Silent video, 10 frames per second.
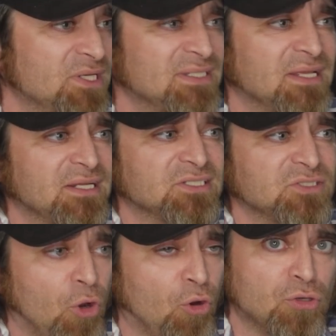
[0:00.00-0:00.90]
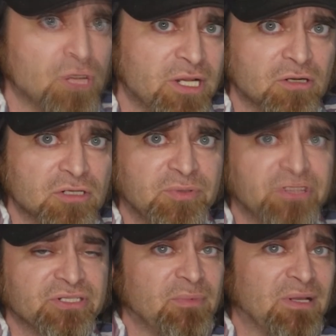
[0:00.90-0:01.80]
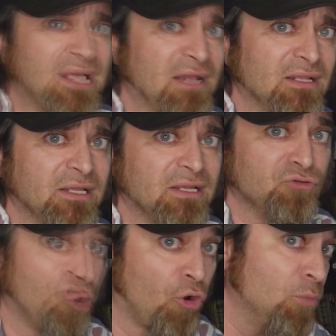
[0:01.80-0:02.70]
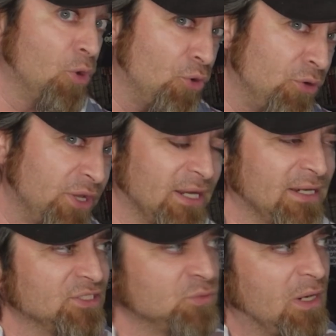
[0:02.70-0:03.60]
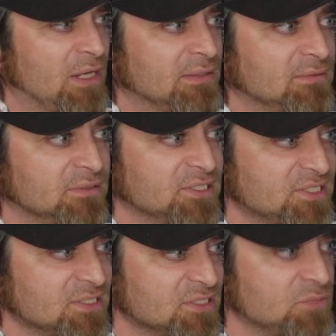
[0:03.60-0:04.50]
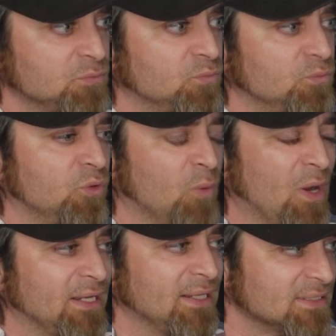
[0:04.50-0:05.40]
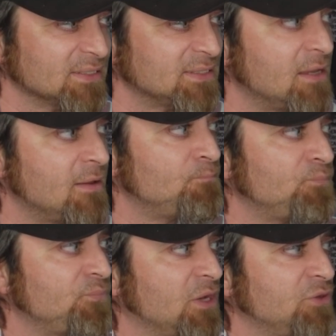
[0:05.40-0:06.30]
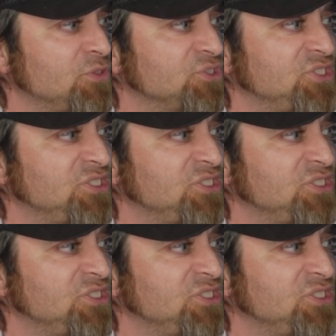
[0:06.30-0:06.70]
reason that it's darker here is because I'm in Kali in dark mode, and that's why this is the way it is. Now you can